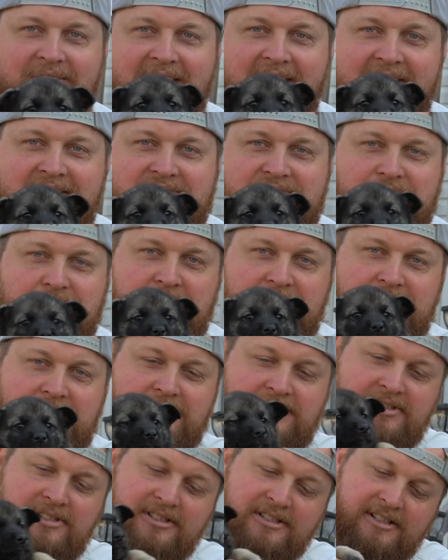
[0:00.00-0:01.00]
guy is
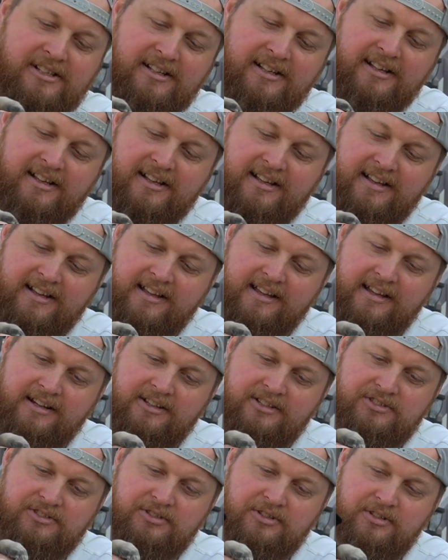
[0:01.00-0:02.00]
Drew, and
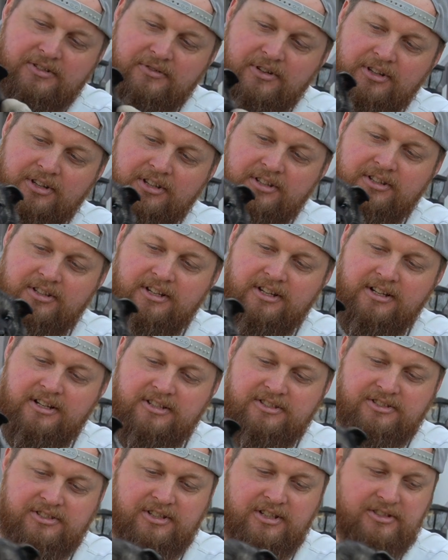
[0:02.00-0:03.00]
he's doing really good.
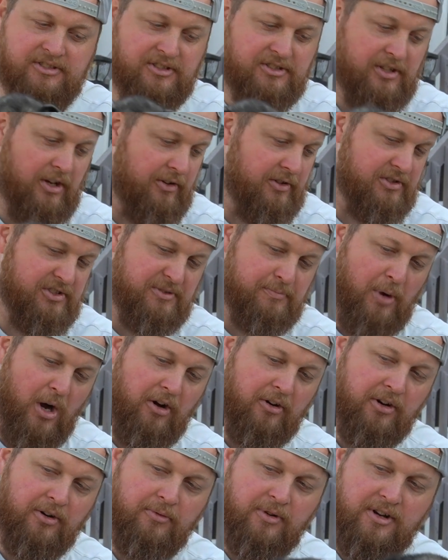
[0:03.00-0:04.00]
He's another
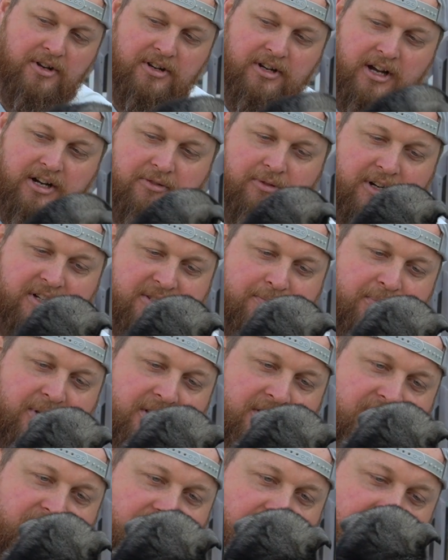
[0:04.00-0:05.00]
smaller one, not quite as
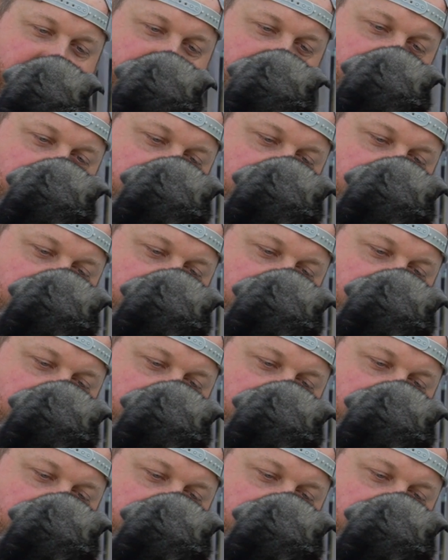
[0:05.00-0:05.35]
big as Dexter